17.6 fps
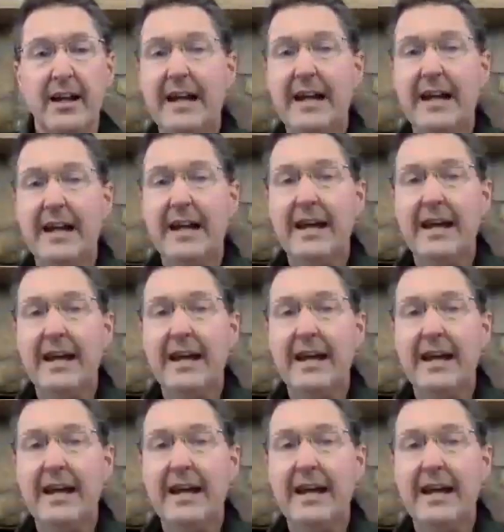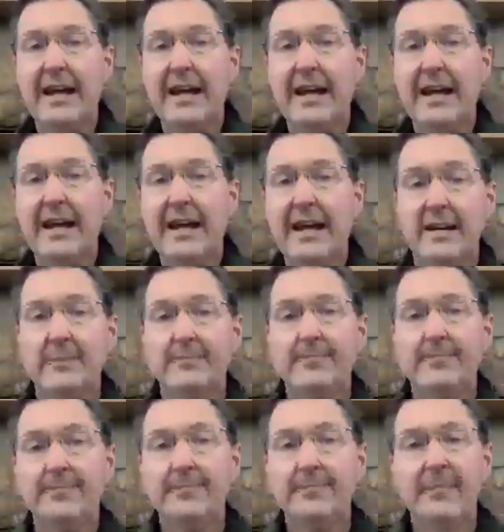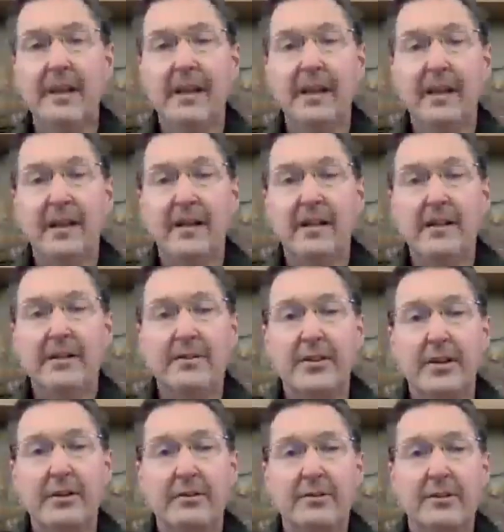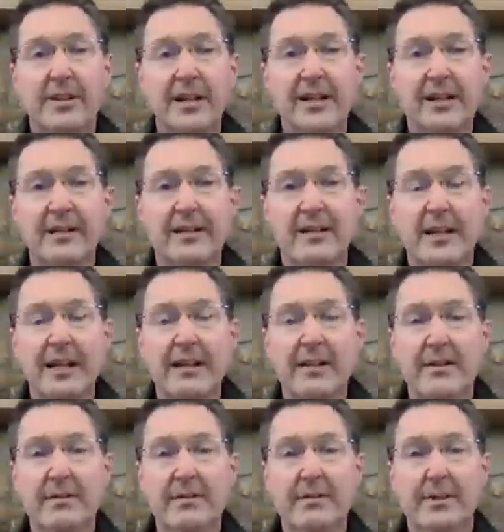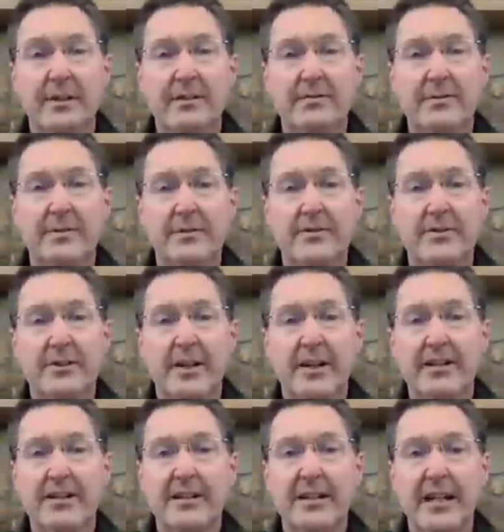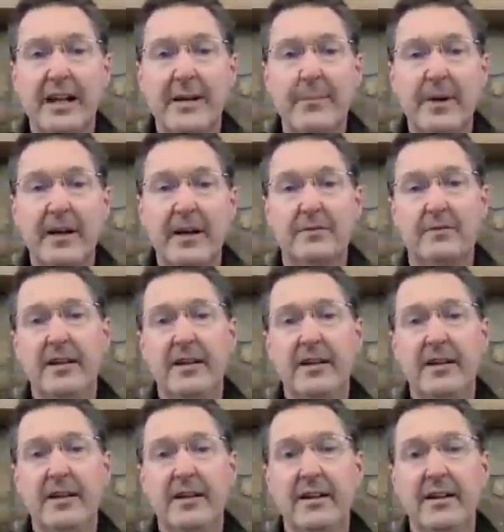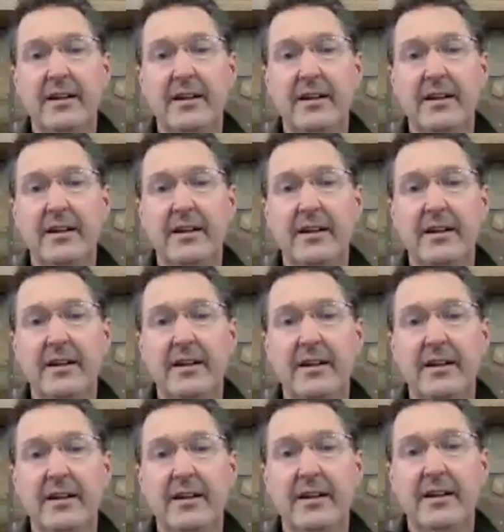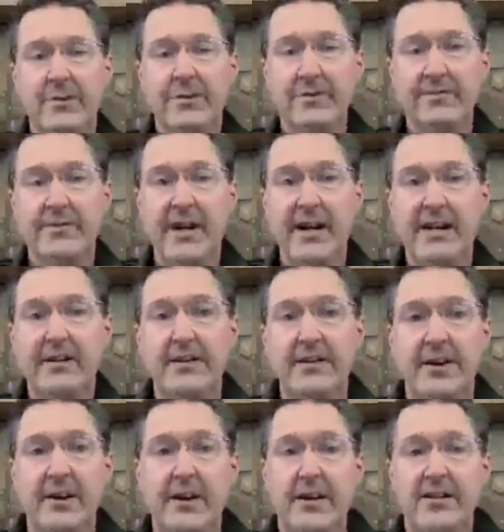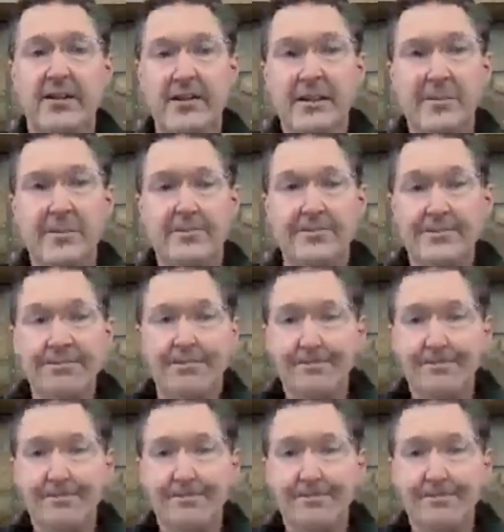at gmail.com. So again, thank you for selecting Camp Mountain. Turning it back over, some final thoughts.